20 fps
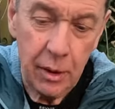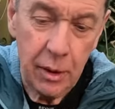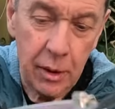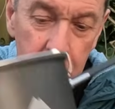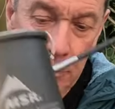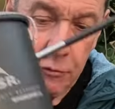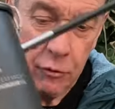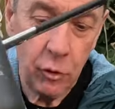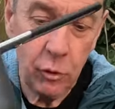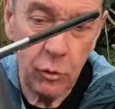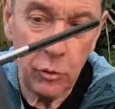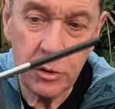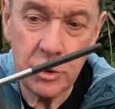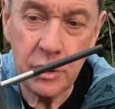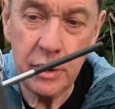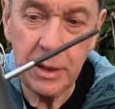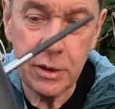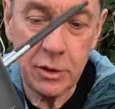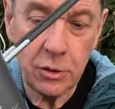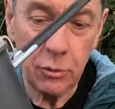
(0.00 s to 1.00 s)
And of course
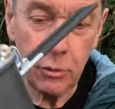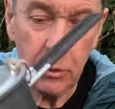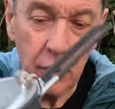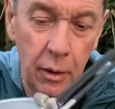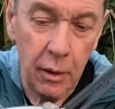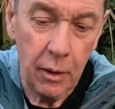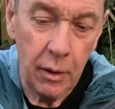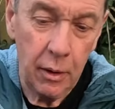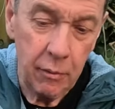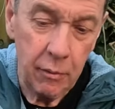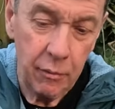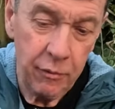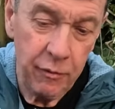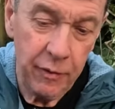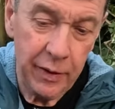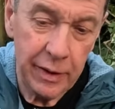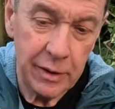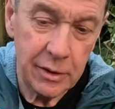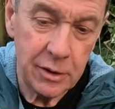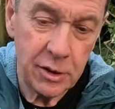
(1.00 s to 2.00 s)
this will
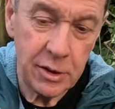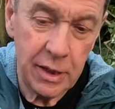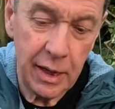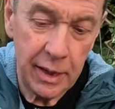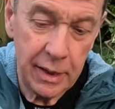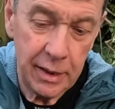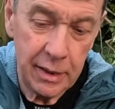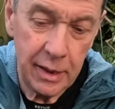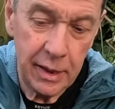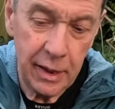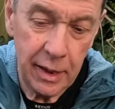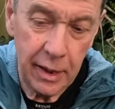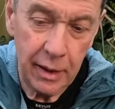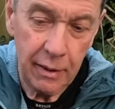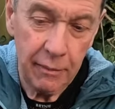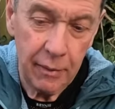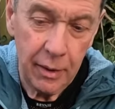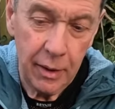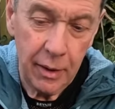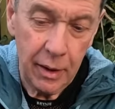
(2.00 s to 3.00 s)
fit inside
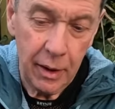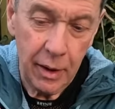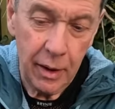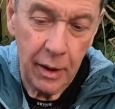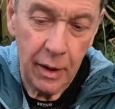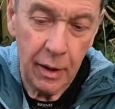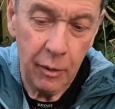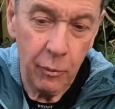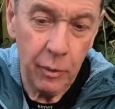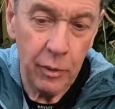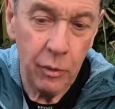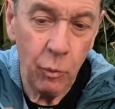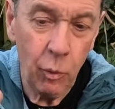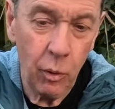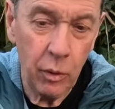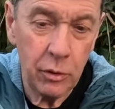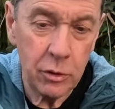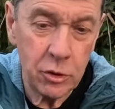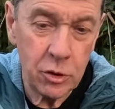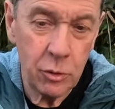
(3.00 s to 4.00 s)
here with
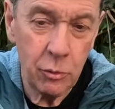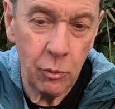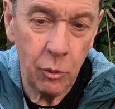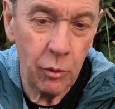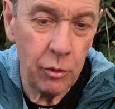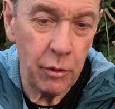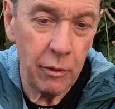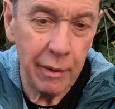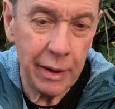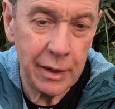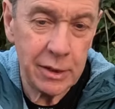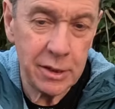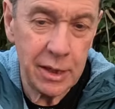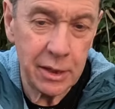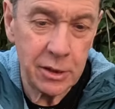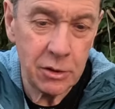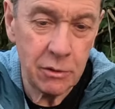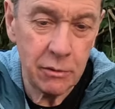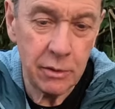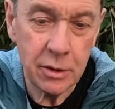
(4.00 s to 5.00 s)
1 or 2 other
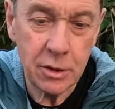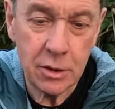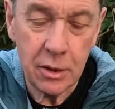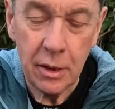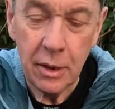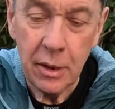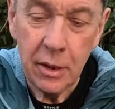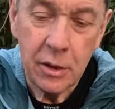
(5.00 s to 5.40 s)
accessories.